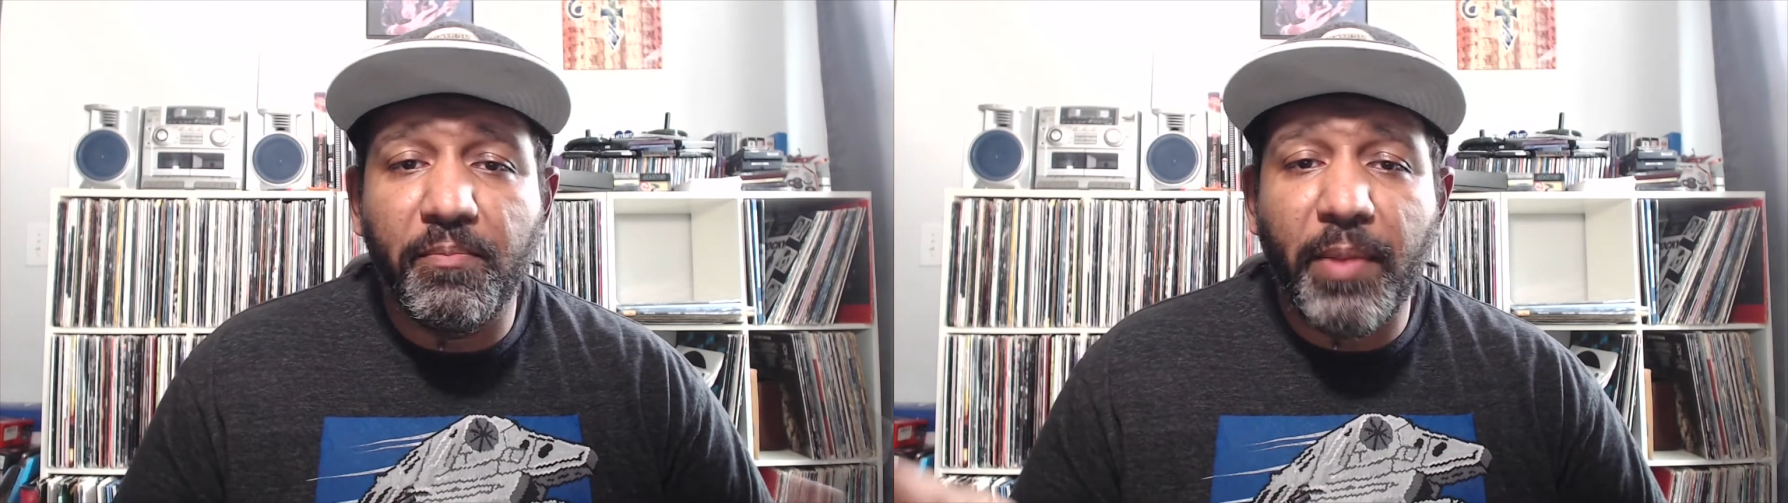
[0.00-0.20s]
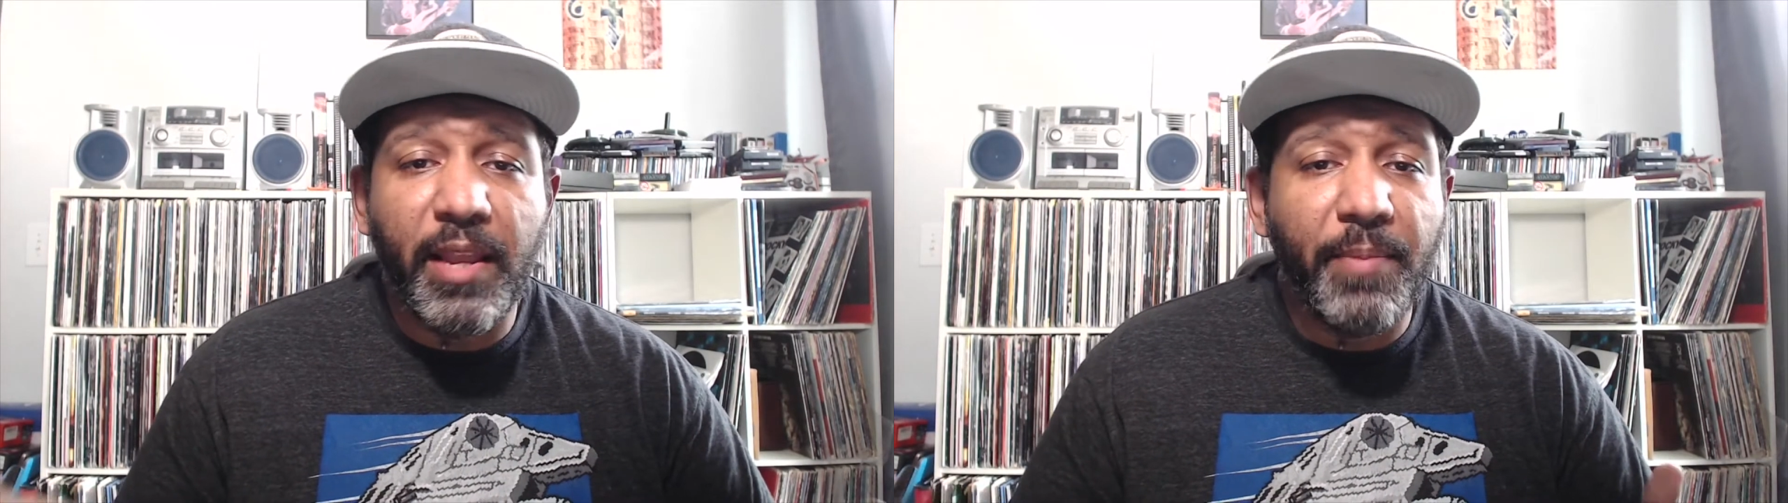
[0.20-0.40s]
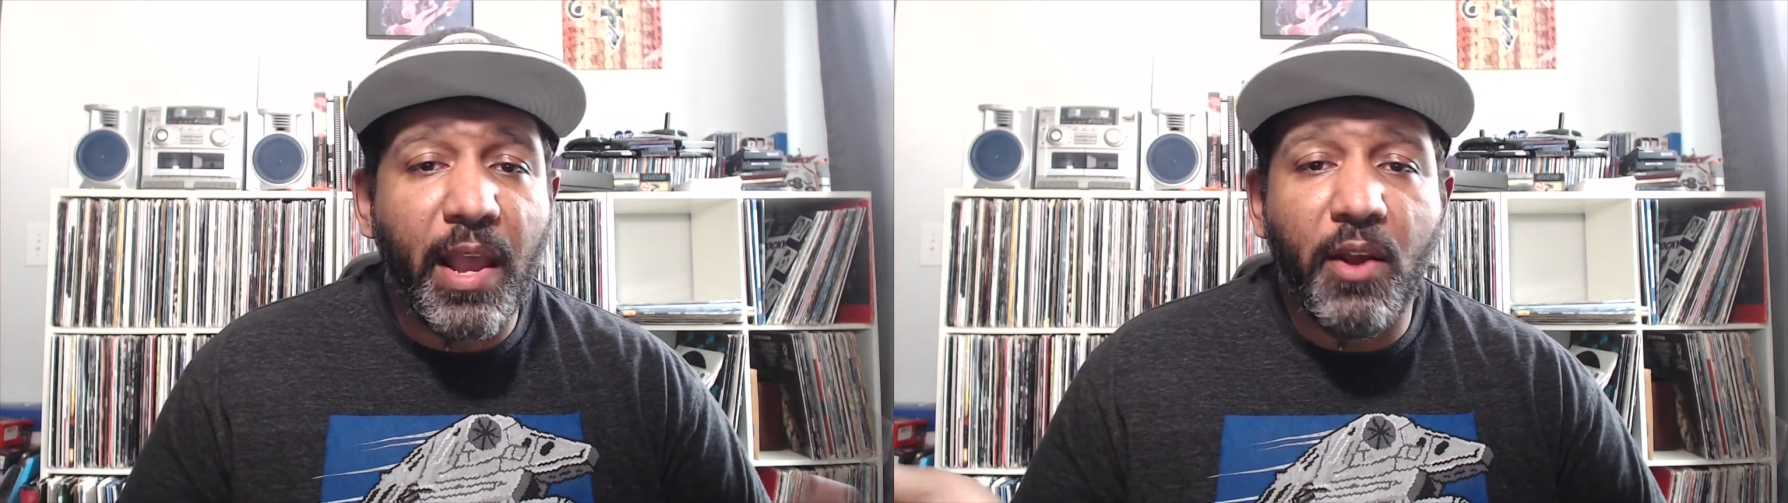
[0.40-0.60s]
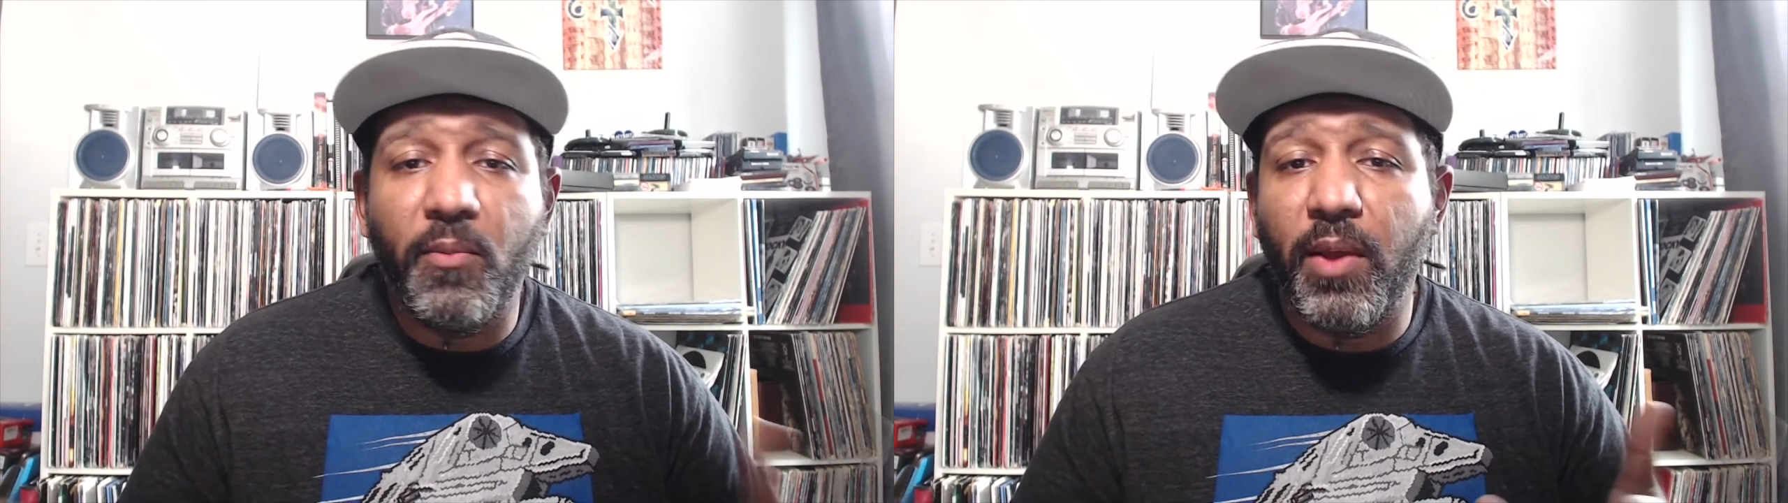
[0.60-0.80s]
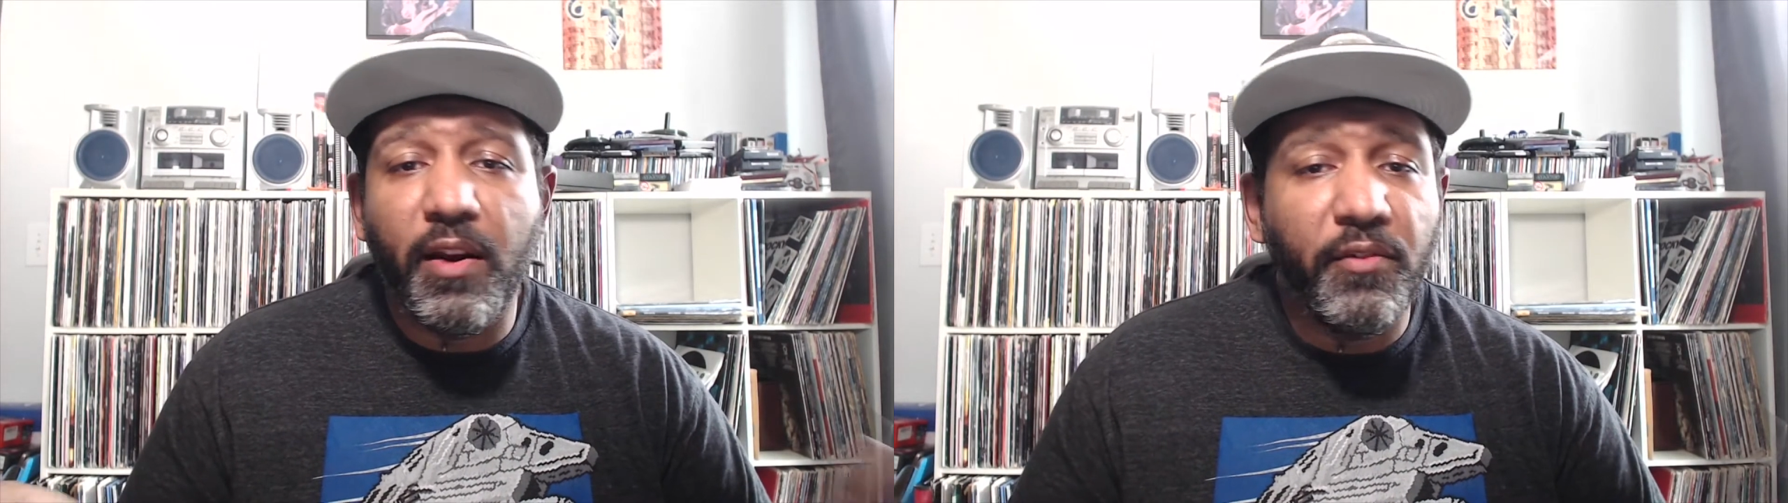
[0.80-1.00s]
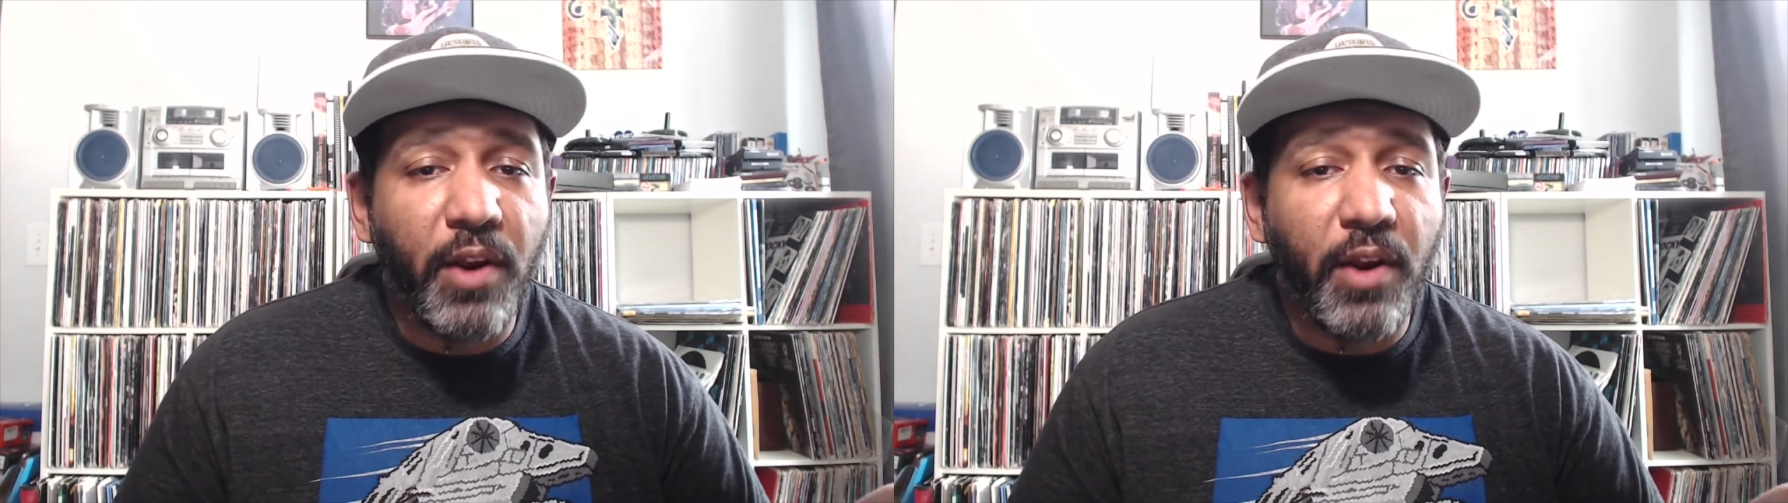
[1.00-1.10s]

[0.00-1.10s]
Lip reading: PayPal, whatever,